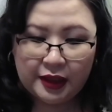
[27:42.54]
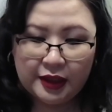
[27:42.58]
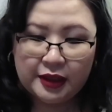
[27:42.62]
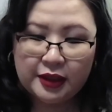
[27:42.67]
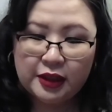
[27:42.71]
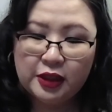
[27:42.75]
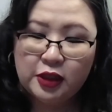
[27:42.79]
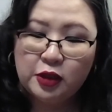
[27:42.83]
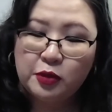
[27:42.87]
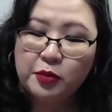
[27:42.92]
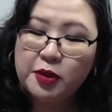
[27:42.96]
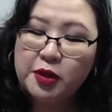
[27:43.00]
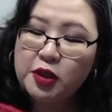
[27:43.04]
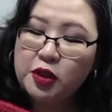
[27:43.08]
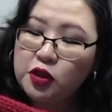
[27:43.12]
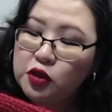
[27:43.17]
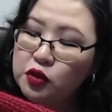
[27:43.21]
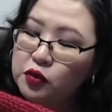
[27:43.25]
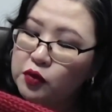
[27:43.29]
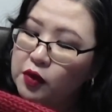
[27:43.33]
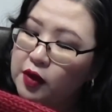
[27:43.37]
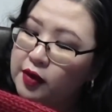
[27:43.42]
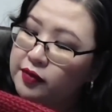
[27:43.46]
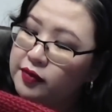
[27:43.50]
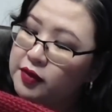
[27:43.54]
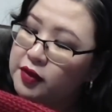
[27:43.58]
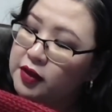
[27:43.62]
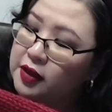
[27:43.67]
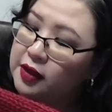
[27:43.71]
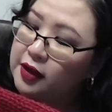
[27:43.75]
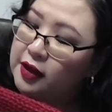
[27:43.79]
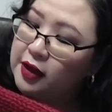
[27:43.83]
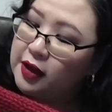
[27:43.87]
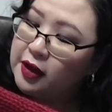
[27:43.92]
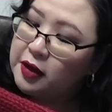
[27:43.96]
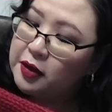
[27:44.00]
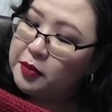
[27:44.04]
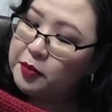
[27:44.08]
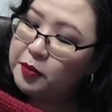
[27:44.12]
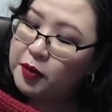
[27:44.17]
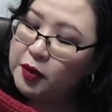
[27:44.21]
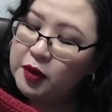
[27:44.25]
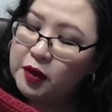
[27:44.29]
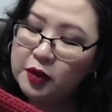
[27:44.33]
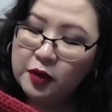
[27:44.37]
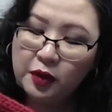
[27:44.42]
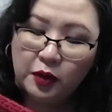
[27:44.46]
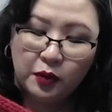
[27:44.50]
scruffed up
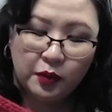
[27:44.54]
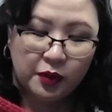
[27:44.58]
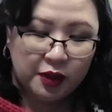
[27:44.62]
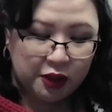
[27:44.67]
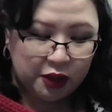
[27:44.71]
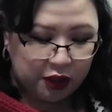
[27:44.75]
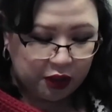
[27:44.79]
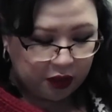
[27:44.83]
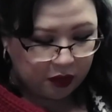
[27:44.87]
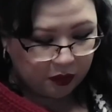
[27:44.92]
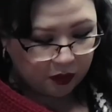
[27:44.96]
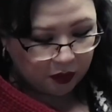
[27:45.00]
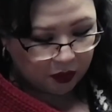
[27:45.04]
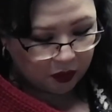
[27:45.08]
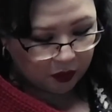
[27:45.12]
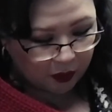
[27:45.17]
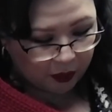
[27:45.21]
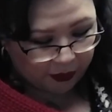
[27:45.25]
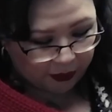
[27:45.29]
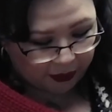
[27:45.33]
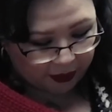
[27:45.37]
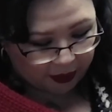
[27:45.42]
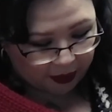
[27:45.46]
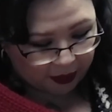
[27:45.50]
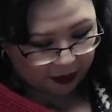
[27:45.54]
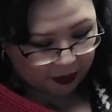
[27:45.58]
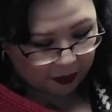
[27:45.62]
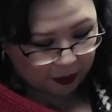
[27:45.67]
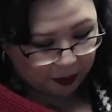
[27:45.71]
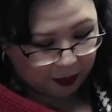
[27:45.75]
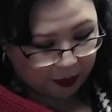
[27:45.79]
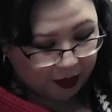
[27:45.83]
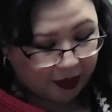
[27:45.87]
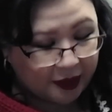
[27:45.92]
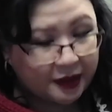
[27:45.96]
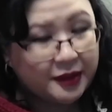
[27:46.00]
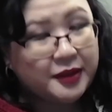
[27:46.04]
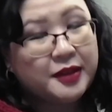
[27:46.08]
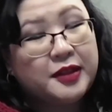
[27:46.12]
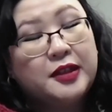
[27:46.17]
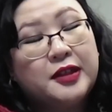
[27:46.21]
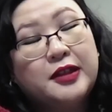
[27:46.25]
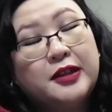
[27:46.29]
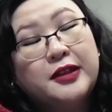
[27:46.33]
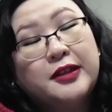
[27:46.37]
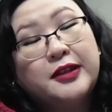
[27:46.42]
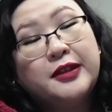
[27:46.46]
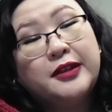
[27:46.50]
when she was wearing it, but
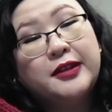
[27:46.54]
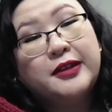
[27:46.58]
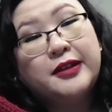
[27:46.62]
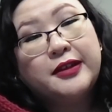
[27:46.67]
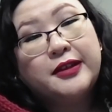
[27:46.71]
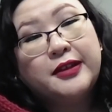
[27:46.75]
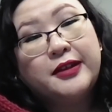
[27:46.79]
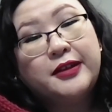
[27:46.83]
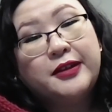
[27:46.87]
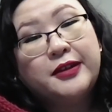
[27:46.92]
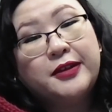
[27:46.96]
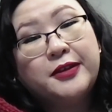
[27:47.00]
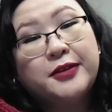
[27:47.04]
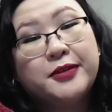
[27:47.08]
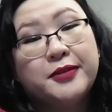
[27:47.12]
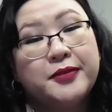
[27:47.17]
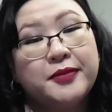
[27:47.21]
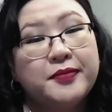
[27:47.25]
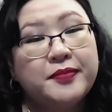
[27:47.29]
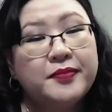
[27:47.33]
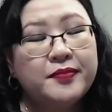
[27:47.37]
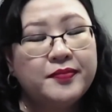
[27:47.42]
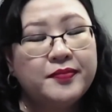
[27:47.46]
you know,